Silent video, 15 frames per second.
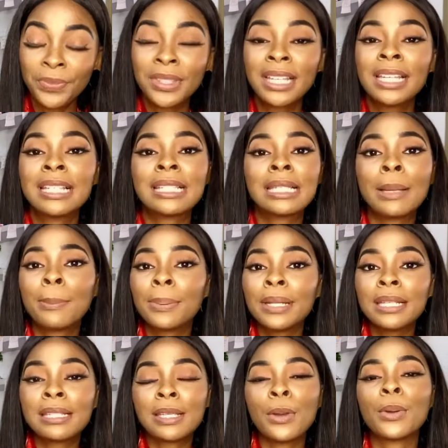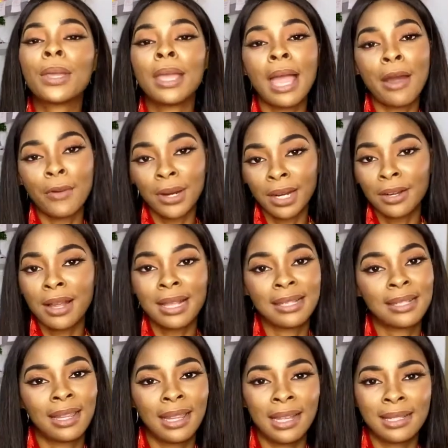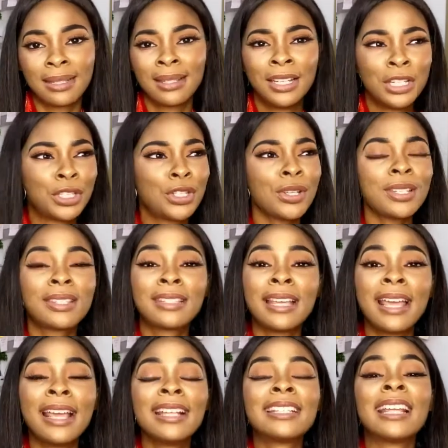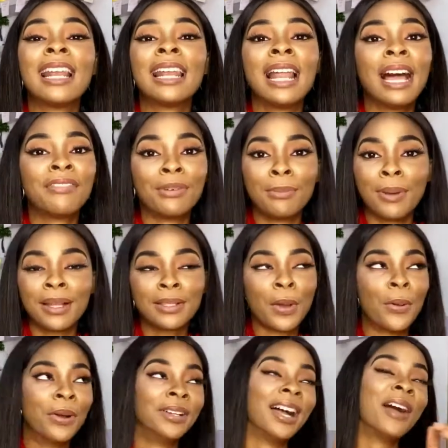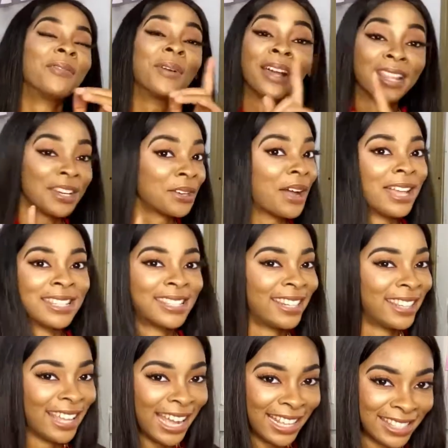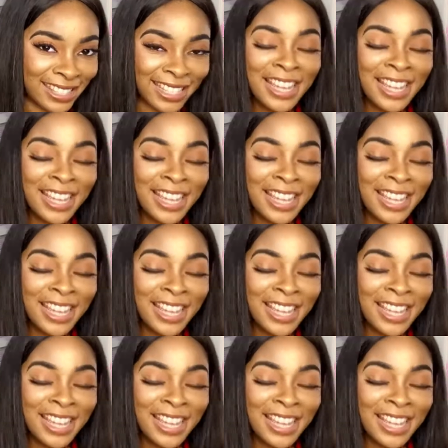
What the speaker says: Simply say, okay, I'd rather not answer that. Just say it and laugh about, oh, I'd rather not answer that.